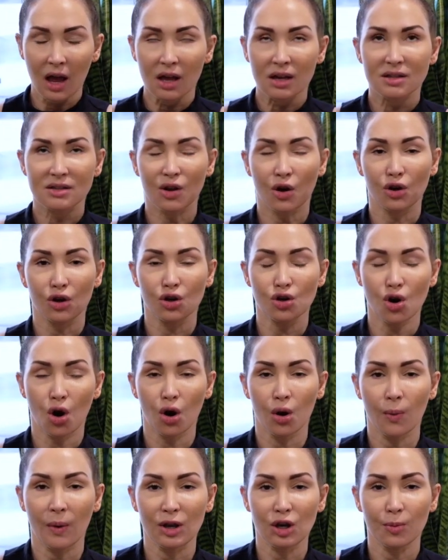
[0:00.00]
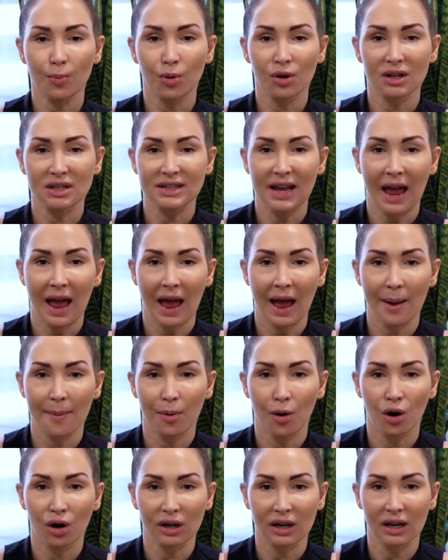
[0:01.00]
So you know when you put a
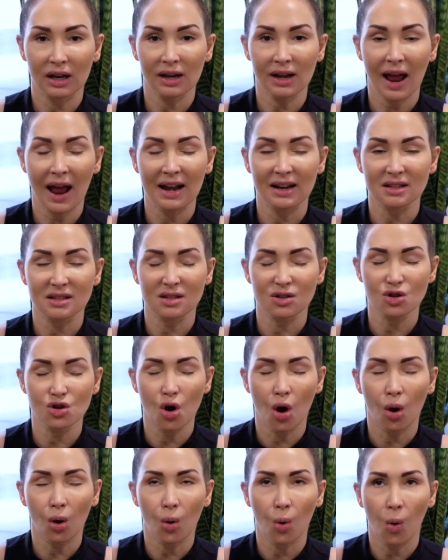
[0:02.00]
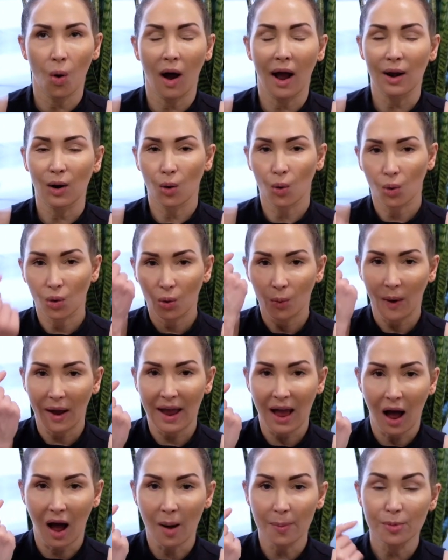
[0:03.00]
tampon in and it's not quite all the way
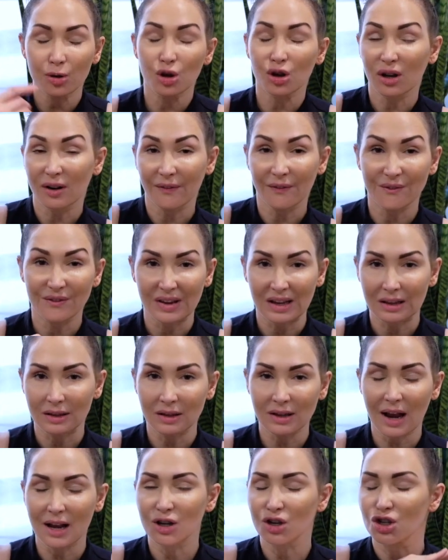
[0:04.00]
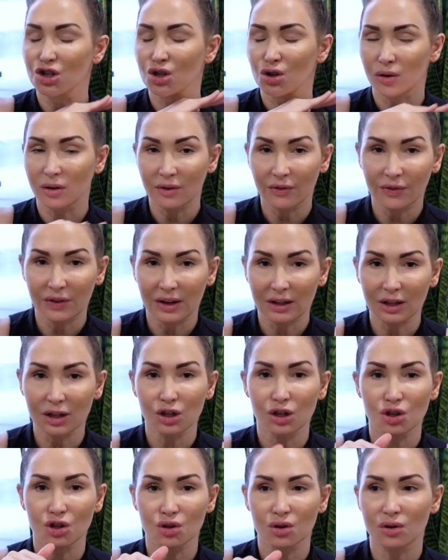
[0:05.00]
up, you can feel it, and you shouldn't feel it.
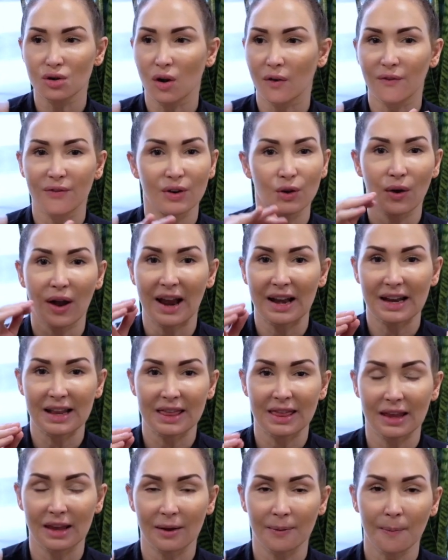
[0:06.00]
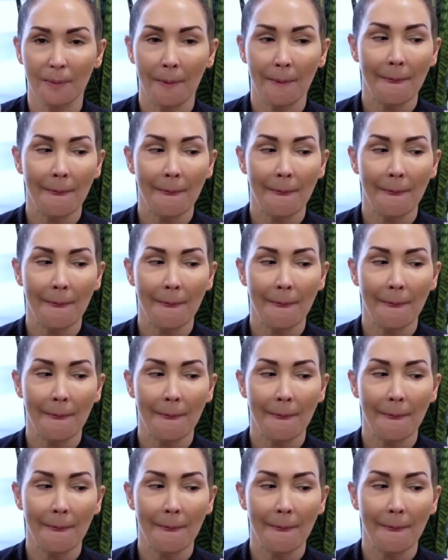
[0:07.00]
You should not feel anything.